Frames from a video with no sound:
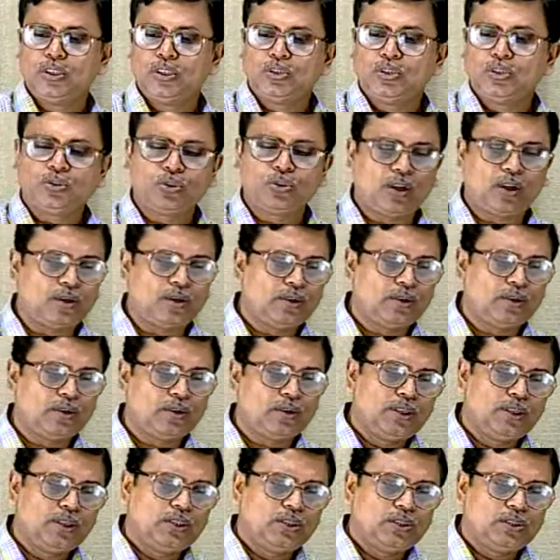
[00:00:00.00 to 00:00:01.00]
So,
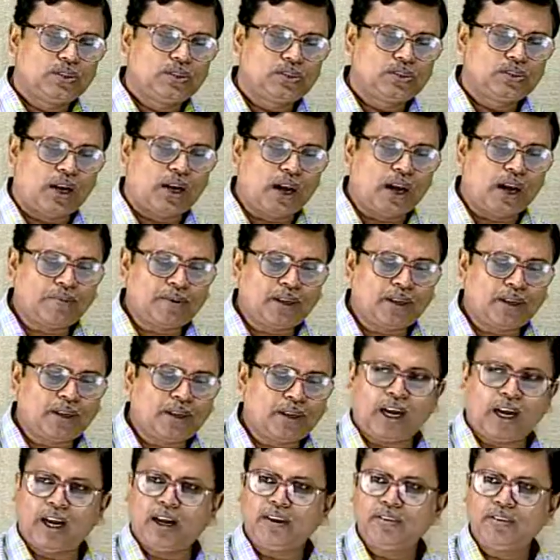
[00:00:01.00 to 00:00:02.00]
so after
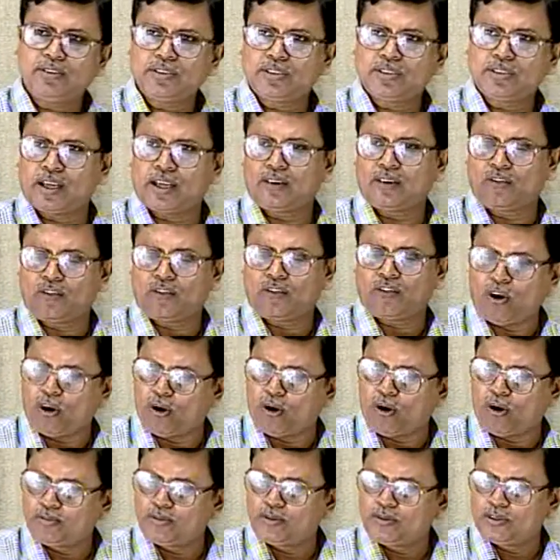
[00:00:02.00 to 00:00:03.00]
ions are
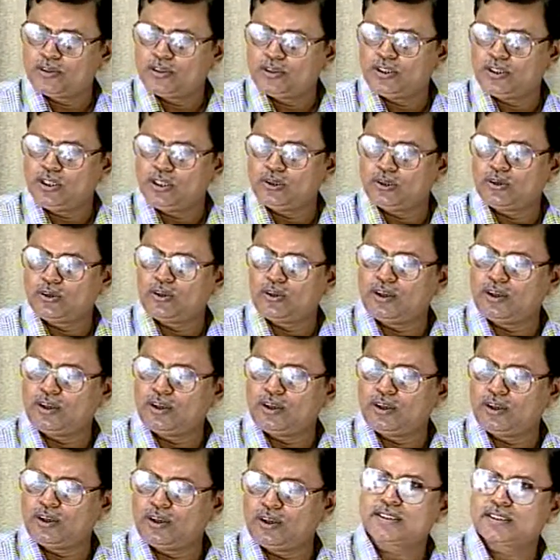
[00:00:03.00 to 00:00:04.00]
formed your
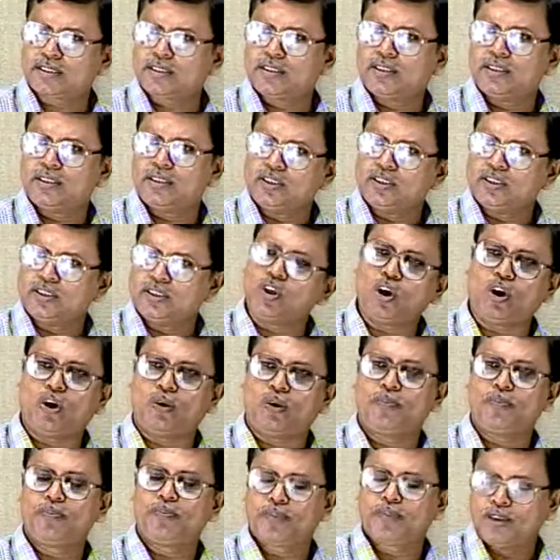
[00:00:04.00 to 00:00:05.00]
next
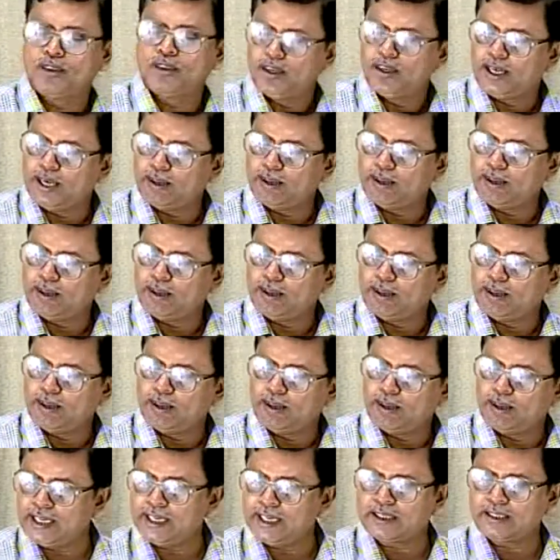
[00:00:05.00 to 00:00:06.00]
job is to
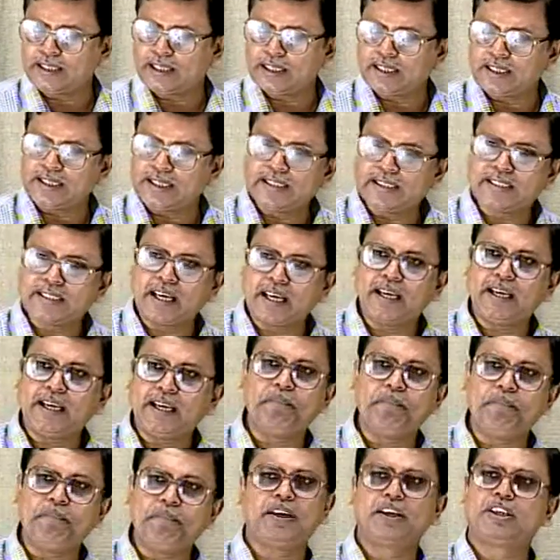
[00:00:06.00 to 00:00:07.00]
select the desired
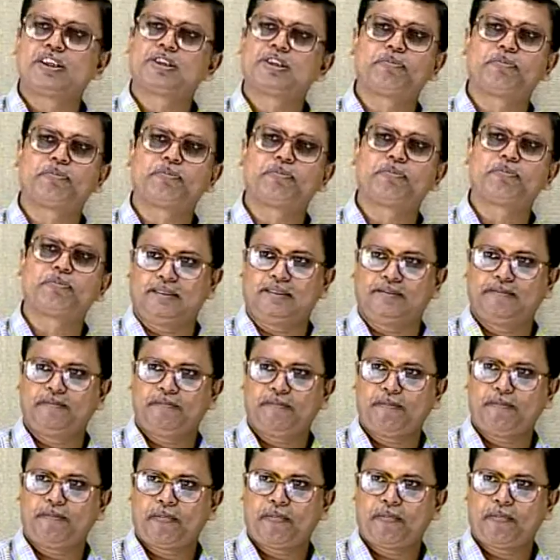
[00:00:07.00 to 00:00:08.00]
implant species.
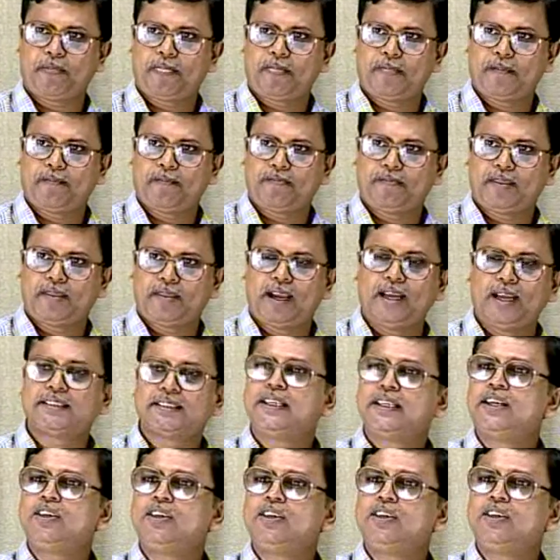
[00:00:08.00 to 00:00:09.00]
As
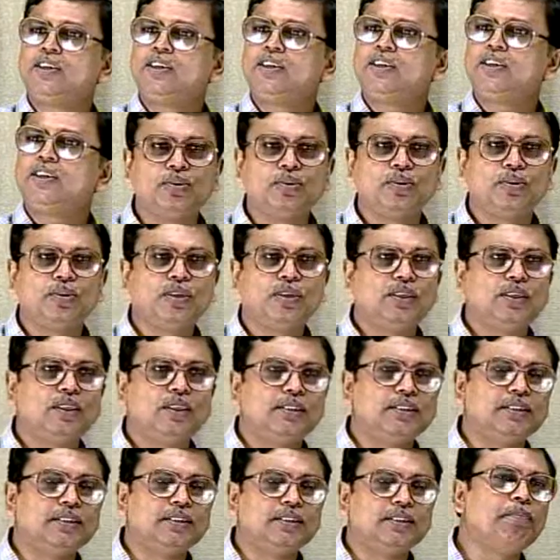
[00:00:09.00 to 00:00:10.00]
I told you
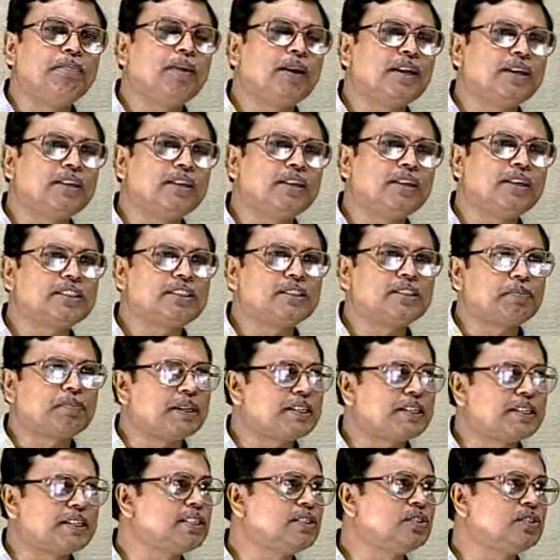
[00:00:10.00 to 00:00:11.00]
the implantation
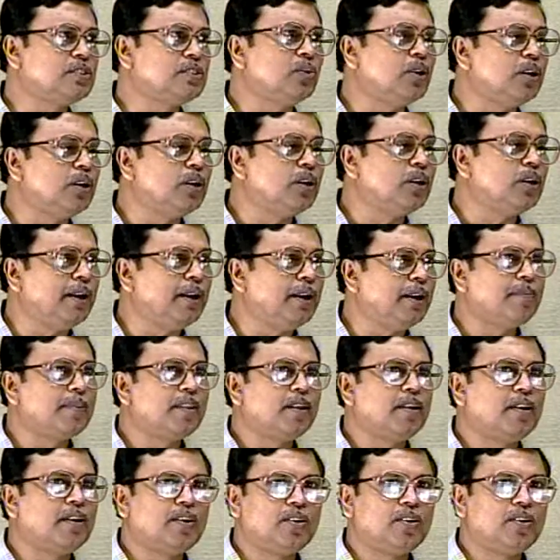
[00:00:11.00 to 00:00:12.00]
species will be
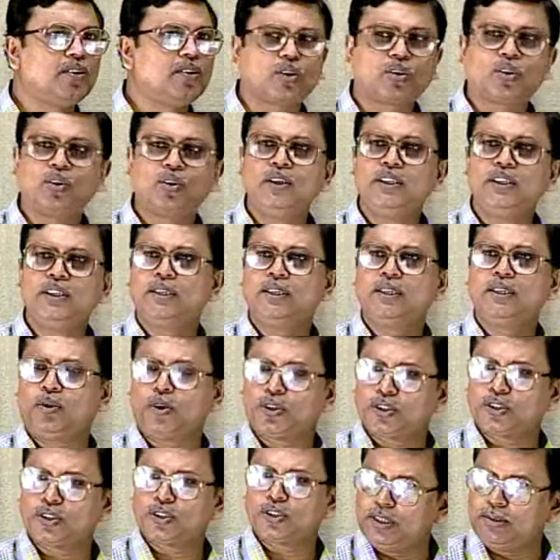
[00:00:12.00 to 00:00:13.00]
not only the
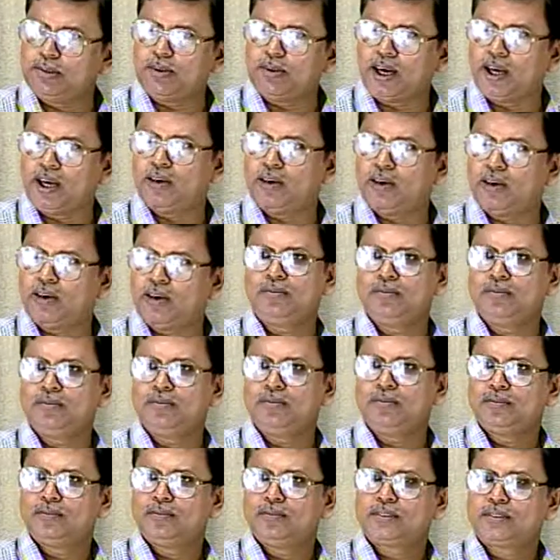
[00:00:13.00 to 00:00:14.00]
positive ion
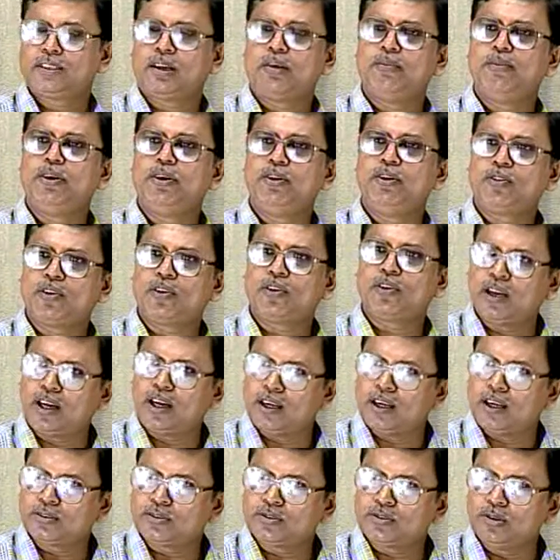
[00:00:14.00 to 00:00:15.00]
some neutral
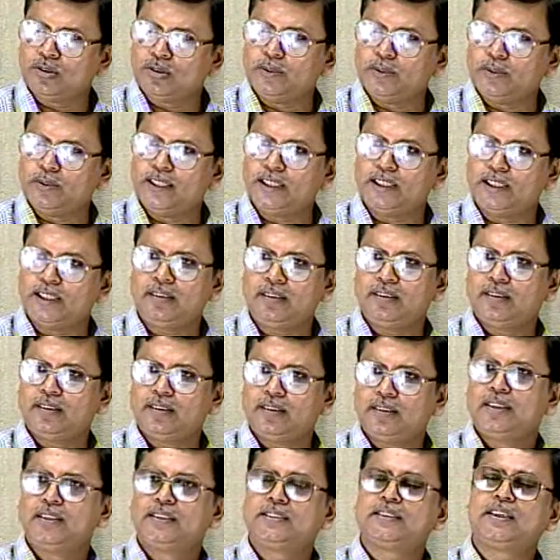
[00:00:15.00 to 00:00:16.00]
ions will be there
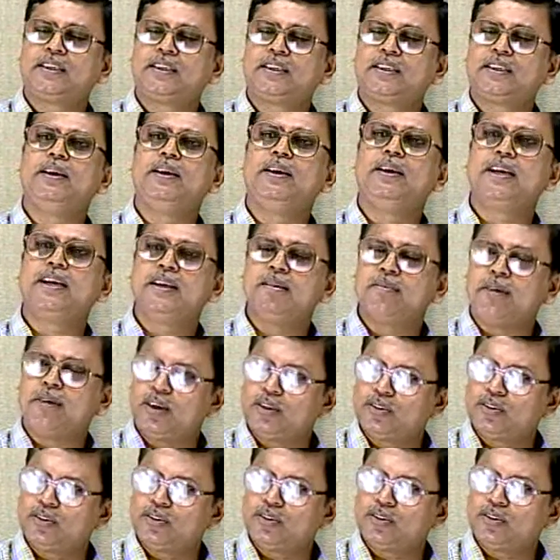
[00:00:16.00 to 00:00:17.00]
some negative
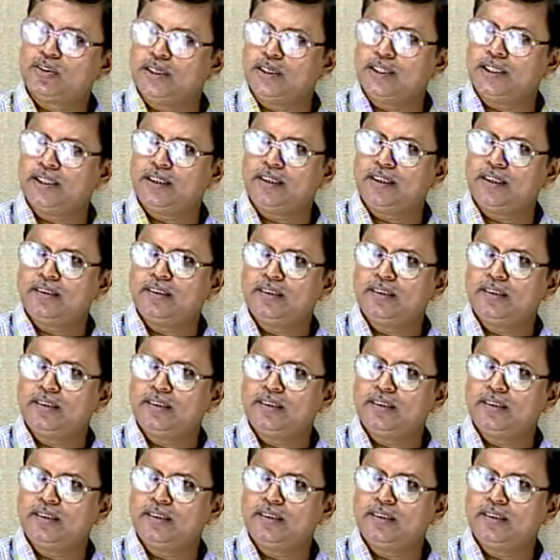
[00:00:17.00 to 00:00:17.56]
ions will be there